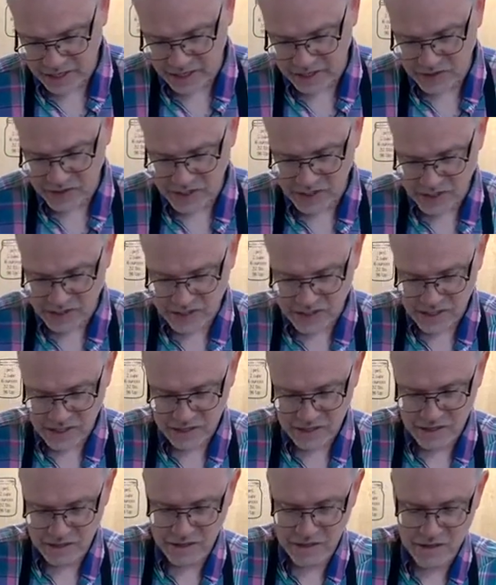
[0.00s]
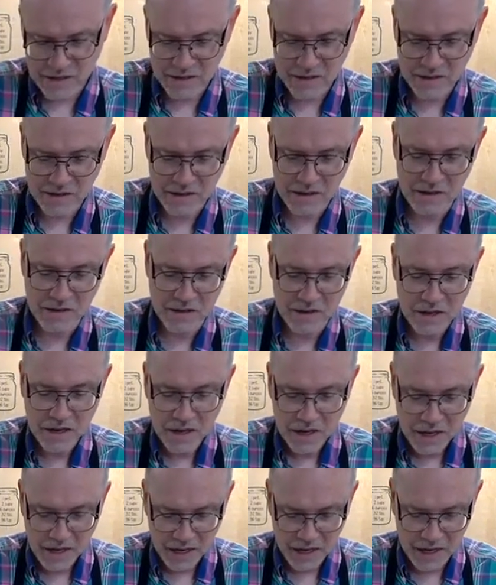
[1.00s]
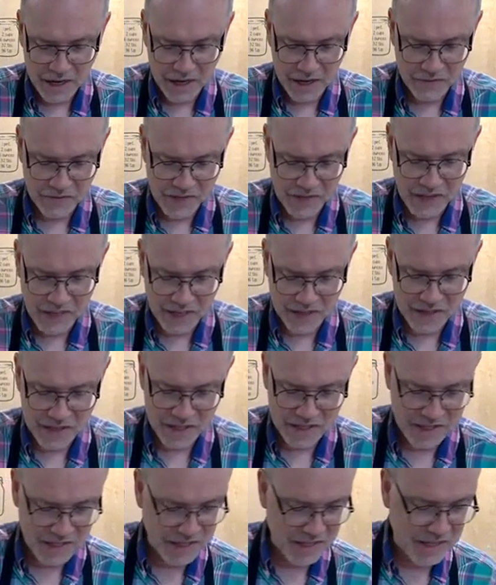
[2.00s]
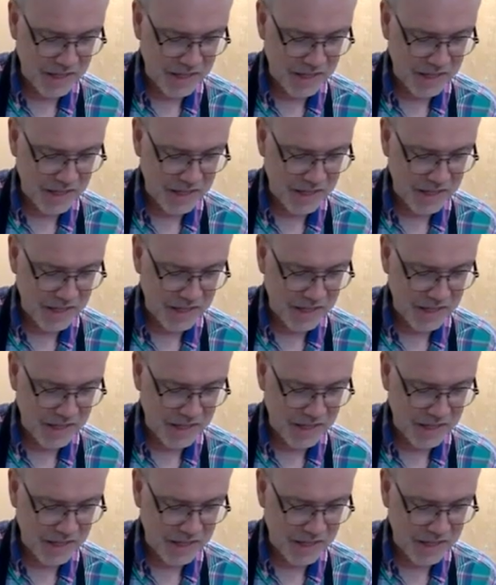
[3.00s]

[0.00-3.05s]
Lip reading: to get this. I have to get this